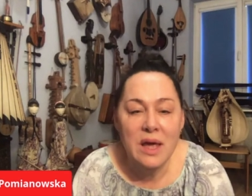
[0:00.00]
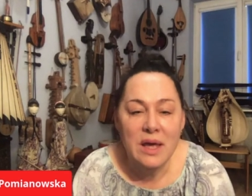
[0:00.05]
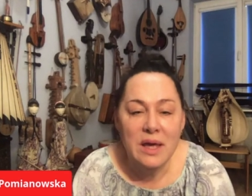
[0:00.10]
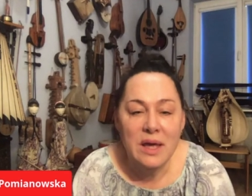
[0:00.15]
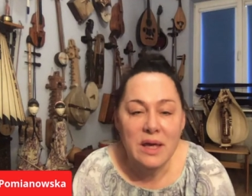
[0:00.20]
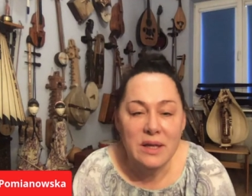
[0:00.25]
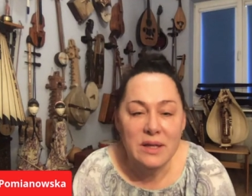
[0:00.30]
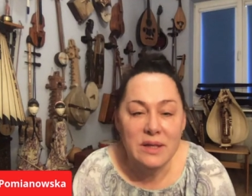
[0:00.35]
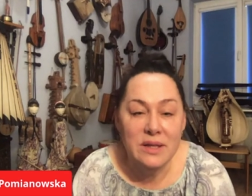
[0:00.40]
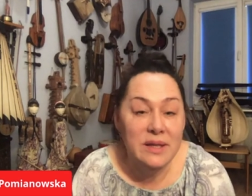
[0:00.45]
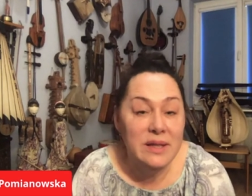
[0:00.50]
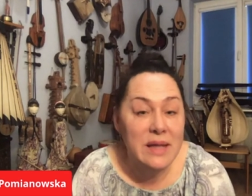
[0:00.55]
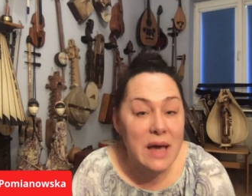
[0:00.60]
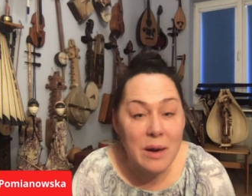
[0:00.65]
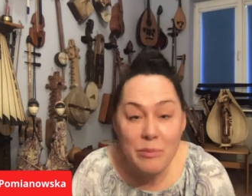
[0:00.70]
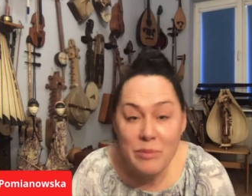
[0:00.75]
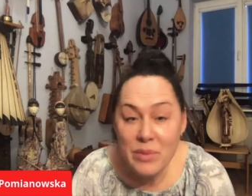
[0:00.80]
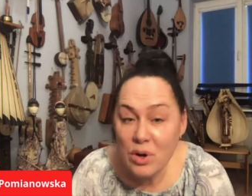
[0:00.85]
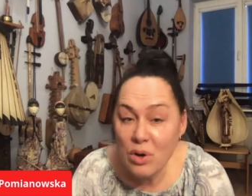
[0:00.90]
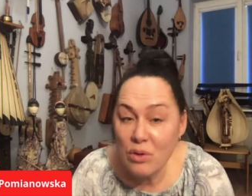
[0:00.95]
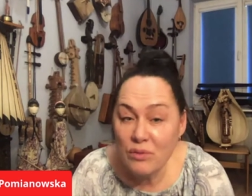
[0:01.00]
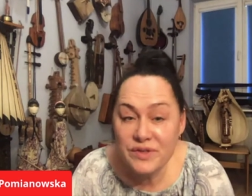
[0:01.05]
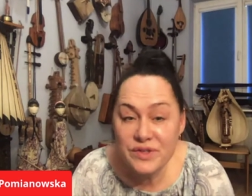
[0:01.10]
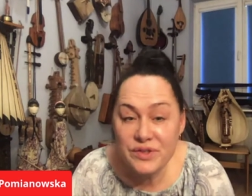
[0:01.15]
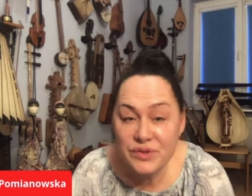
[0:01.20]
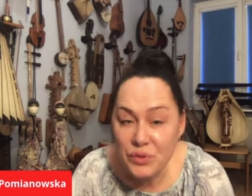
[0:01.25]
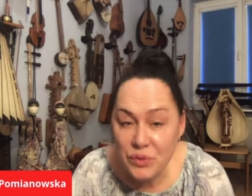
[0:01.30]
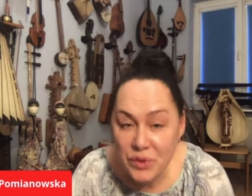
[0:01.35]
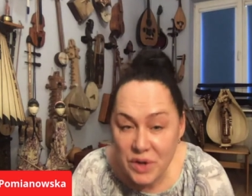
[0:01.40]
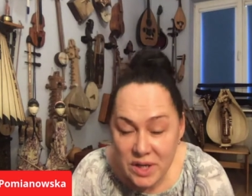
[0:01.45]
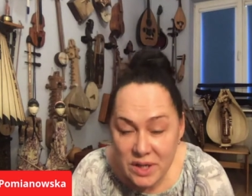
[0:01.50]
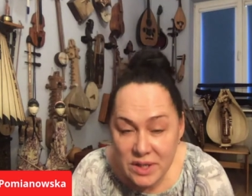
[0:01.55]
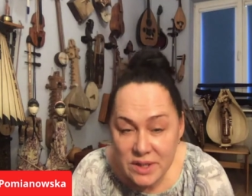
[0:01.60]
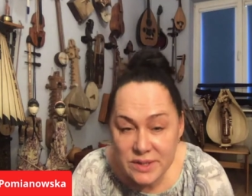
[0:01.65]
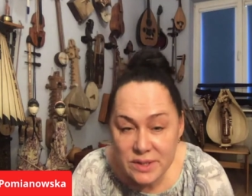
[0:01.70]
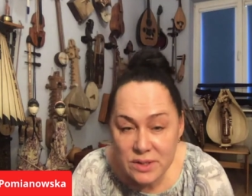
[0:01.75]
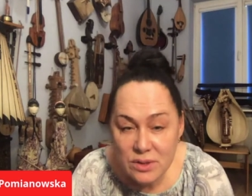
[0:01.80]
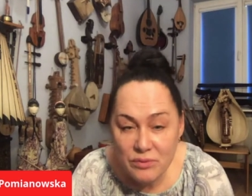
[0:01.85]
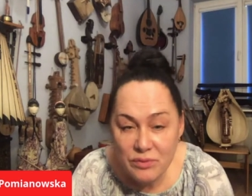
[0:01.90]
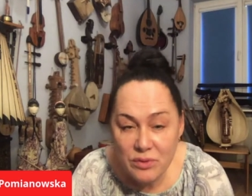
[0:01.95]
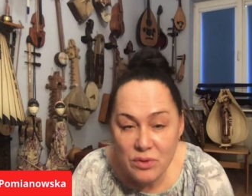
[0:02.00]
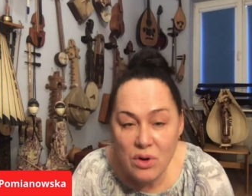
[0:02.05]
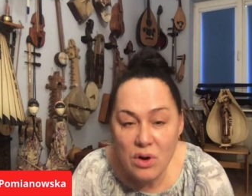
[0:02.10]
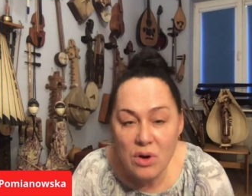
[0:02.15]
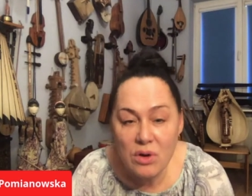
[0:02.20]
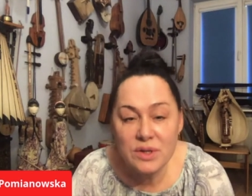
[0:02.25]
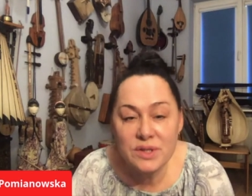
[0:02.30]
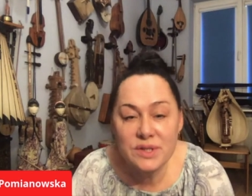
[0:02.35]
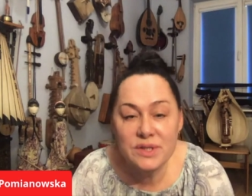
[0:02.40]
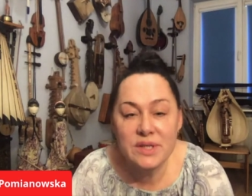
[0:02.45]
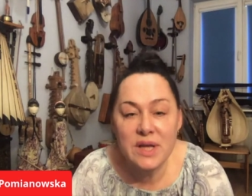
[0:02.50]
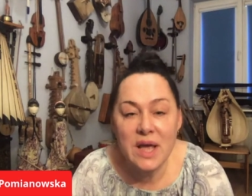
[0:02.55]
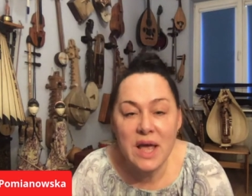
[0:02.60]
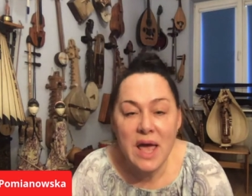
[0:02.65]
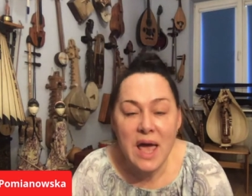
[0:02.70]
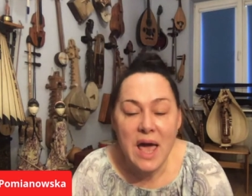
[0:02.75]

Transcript: uh, the number of strings, of course.